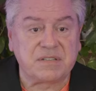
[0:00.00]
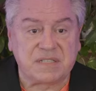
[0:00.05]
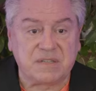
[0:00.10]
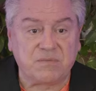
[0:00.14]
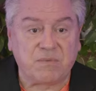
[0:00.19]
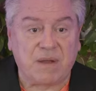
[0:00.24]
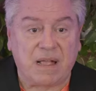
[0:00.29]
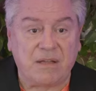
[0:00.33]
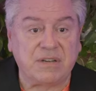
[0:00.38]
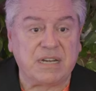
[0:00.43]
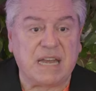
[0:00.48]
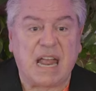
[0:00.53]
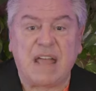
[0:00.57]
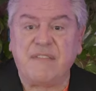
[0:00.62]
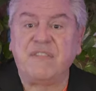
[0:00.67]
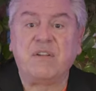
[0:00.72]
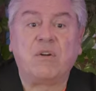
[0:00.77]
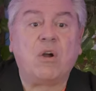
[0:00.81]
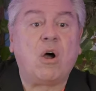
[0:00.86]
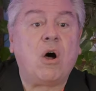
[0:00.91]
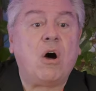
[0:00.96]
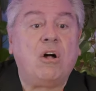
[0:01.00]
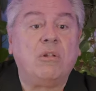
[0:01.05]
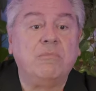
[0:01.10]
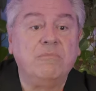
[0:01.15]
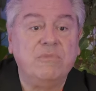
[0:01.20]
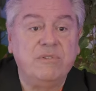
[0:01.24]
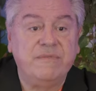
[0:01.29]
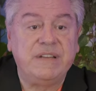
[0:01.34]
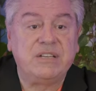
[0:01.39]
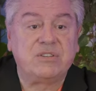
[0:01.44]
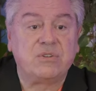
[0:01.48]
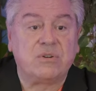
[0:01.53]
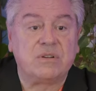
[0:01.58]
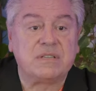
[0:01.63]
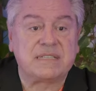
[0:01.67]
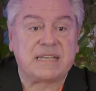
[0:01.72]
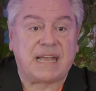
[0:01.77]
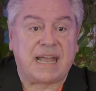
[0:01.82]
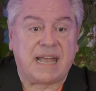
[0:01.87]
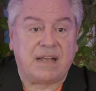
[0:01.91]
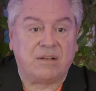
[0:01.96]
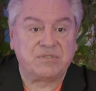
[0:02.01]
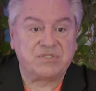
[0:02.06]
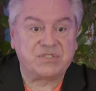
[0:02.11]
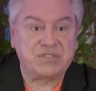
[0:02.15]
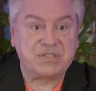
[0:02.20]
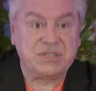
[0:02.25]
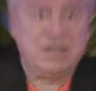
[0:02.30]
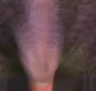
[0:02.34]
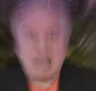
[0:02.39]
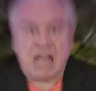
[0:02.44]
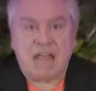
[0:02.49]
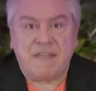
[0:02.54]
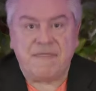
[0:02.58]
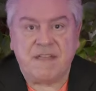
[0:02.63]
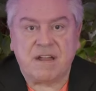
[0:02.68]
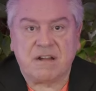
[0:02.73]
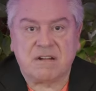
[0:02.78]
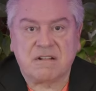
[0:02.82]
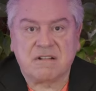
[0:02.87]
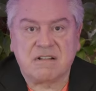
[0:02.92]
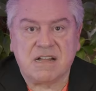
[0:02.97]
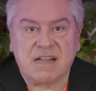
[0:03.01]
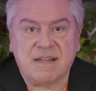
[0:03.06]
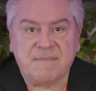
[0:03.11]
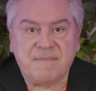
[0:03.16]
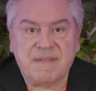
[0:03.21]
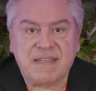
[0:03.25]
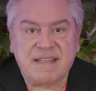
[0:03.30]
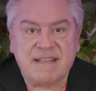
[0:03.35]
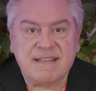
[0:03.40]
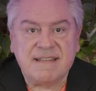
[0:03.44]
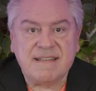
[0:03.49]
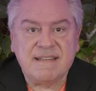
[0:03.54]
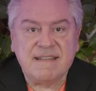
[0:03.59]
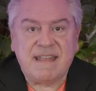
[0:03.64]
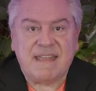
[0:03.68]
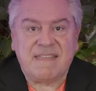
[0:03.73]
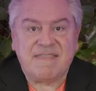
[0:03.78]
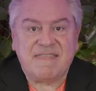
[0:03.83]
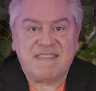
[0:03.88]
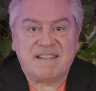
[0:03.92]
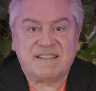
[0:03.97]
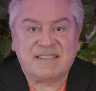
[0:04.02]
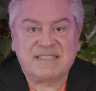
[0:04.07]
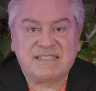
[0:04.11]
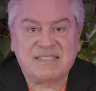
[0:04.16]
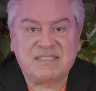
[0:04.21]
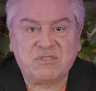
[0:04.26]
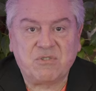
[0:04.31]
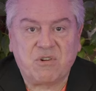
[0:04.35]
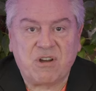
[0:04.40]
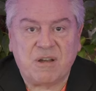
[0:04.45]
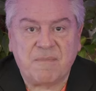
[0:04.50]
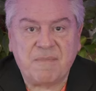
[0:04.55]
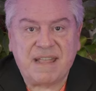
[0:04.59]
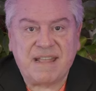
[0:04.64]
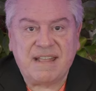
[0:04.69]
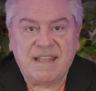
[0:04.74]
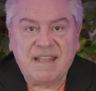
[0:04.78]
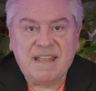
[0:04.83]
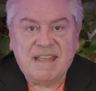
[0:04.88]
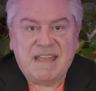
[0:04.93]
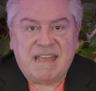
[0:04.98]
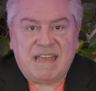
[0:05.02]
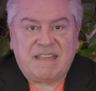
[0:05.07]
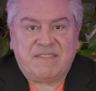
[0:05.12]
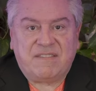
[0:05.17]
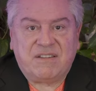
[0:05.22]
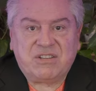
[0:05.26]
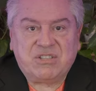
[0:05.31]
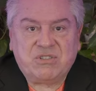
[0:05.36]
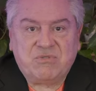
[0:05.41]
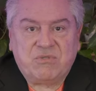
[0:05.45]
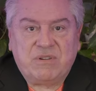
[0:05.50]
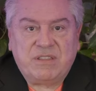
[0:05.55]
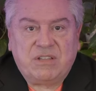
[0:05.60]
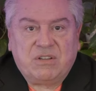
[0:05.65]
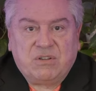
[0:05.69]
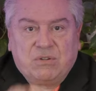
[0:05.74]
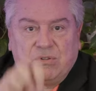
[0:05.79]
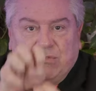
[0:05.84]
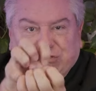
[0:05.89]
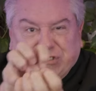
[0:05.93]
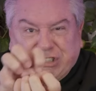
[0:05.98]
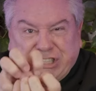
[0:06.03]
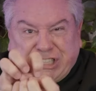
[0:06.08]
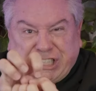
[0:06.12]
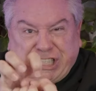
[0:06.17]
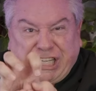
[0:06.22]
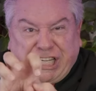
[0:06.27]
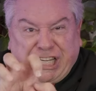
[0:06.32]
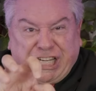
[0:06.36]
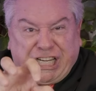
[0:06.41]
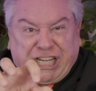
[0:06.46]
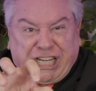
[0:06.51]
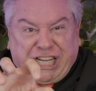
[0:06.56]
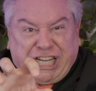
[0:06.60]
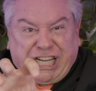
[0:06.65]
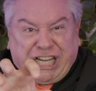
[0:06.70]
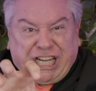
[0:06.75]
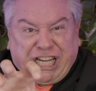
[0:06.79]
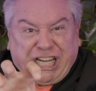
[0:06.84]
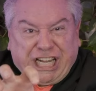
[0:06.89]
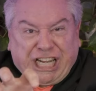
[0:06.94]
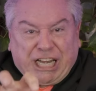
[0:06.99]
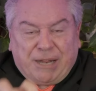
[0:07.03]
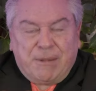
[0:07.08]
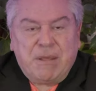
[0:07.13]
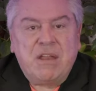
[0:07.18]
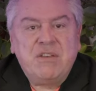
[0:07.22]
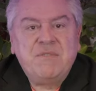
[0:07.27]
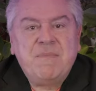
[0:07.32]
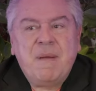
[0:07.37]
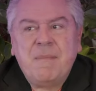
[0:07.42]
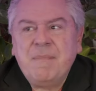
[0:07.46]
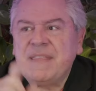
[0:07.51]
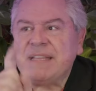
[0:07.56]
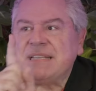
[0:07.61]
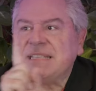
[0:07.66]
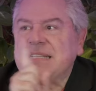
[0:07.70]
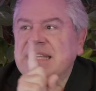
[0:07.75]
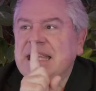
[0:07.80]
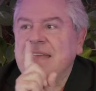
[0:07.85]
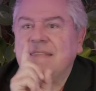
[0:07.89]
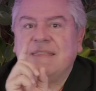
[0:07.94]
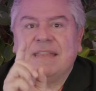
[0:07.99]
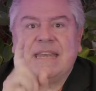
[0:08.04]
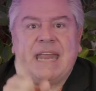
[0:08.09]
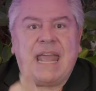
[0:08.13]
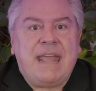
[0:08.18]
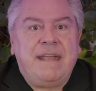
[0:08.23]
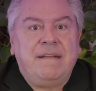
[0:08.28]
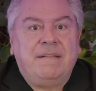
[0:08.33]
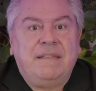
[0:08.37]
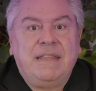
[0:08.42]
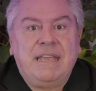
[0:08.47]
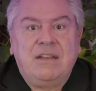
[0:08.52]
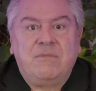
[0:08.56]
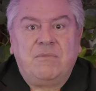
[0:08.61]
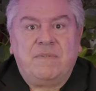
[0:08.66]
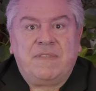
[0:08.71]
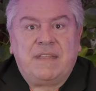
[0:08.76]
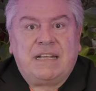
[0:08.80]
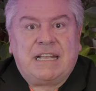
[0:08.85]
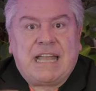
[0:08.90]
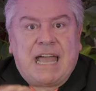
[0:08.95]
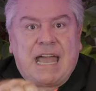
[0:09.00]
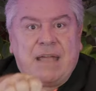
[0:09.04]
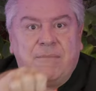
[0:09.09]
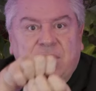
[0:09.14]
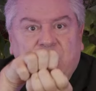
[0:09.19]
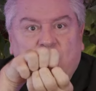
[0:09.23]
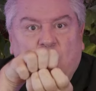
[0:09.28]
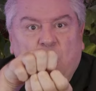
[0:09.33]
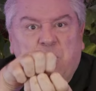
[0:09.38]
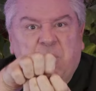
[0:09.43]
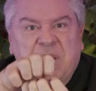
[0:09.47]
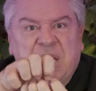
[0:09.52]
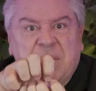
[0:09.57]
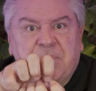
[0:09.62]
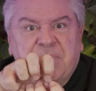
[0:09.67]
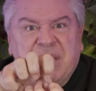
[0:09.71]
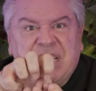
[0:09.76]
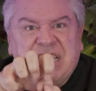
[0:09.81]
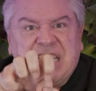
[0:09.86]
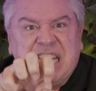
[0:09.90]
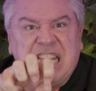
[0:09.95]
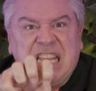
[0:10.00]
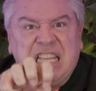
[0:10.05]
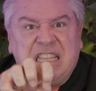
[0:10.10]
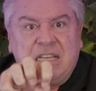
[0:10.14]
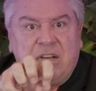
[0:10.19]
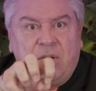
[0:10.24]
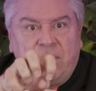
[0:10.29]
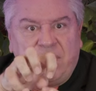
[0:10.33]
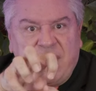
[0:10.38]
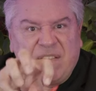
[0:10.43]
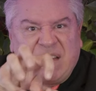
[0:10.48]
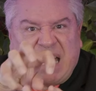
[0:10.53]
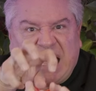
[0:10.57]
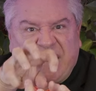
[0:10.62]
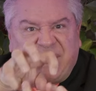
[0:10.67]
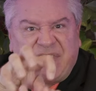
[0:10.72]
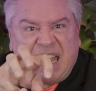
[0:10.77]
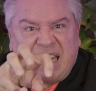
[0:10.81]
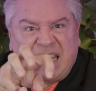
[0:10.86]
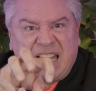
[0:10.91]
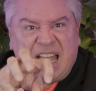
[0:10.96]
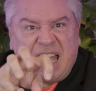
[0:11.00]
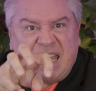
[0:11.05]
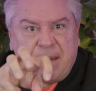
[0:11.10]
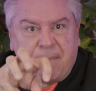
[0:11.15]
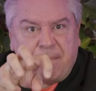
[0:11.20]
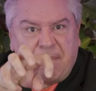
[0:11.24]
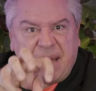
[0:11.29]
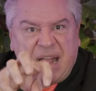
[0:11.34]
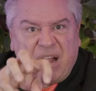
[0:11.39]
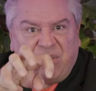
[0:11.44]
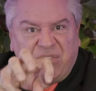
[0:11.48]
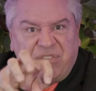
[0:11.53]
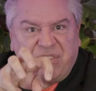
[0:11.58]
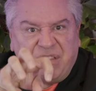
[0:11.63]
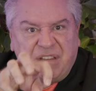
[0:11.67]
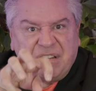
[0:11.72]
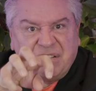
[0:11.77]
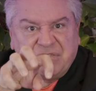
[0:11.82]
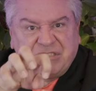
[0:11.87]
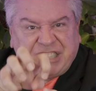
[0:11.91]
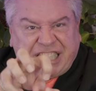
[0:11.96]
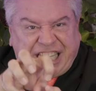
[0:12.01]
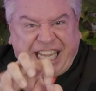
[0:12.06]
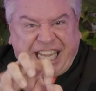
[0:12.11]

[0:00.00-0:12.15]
surrounded and they're all moving towards the house. And they're coming and they're storming and they're doing the whole... Remember the teeth in Alien when the guy would open up the teeth? You know, they've got that kind of mouth, you know.